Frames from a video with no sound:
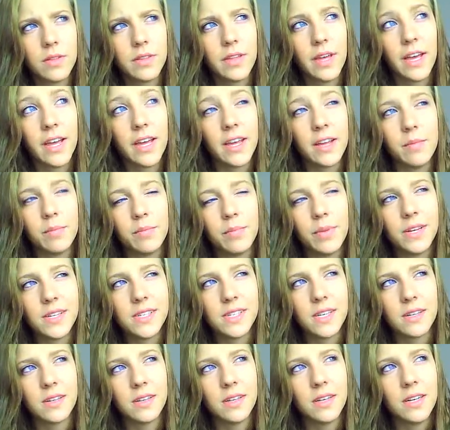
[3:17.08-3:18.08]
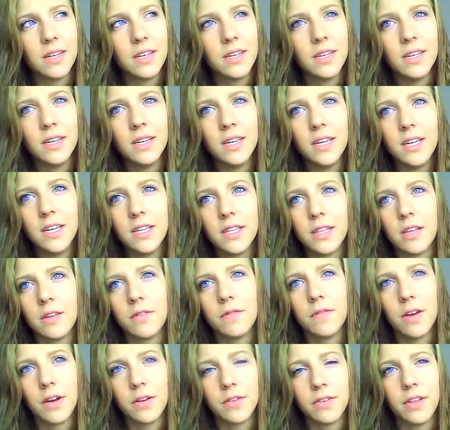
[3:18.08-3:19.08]
they
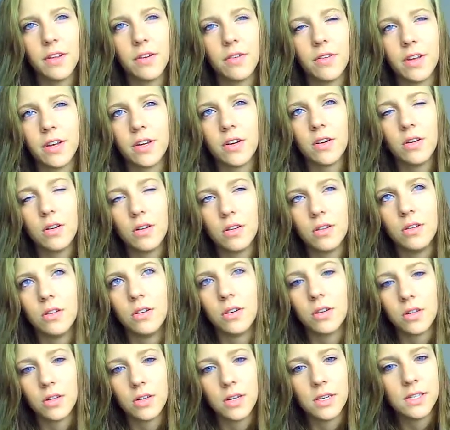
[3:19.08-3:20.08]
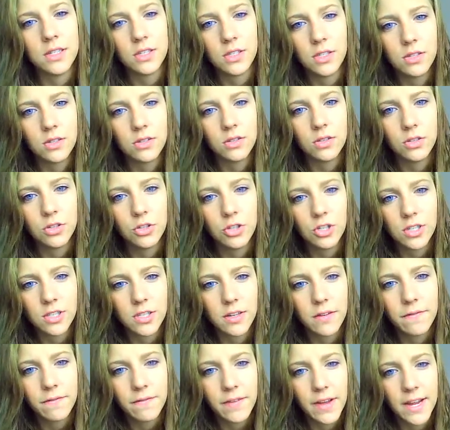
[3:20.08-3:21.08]
found, they're like, "Oh, look, it's
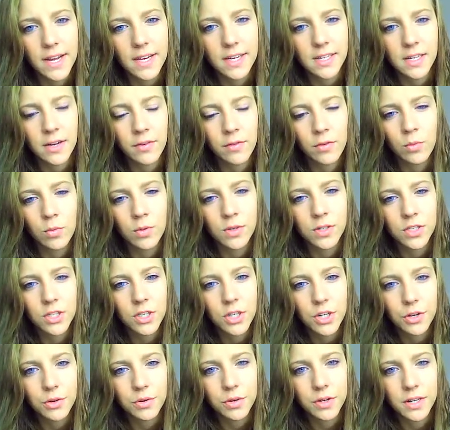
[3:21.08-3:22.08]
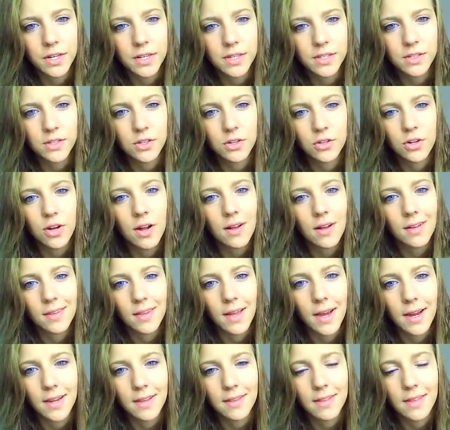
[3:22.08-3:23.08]
just a phase. Everyone's curious. You're not
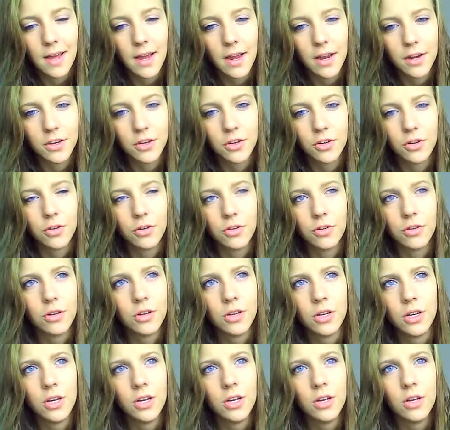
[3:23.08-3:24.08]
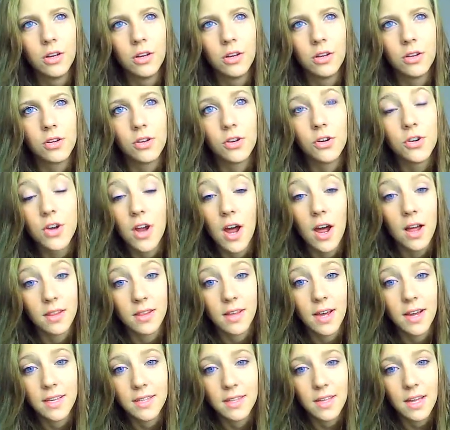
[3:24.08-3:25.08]
like that. You're not
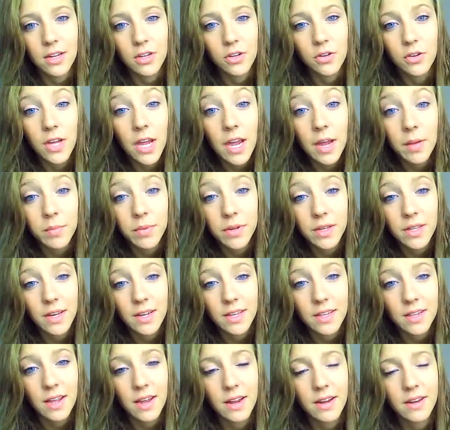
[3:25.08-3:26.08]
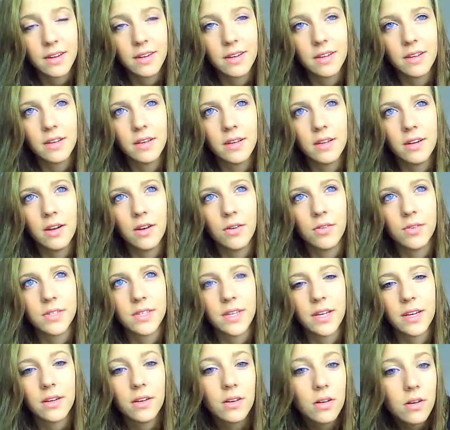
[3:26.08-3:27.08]
like that. You can't be like that." And I was
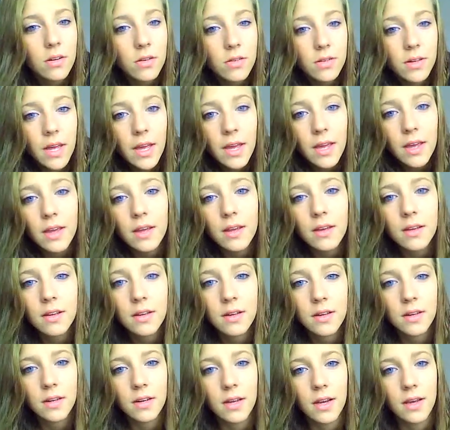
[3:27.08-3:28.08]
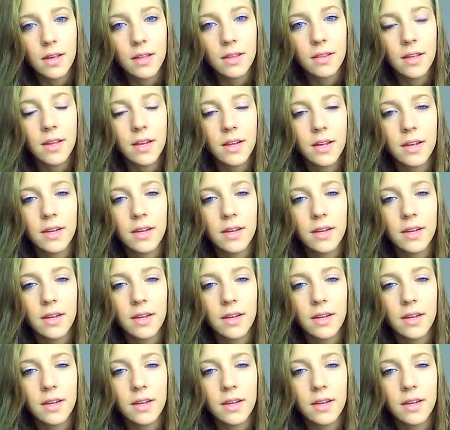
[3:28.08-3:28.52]
like, okay. And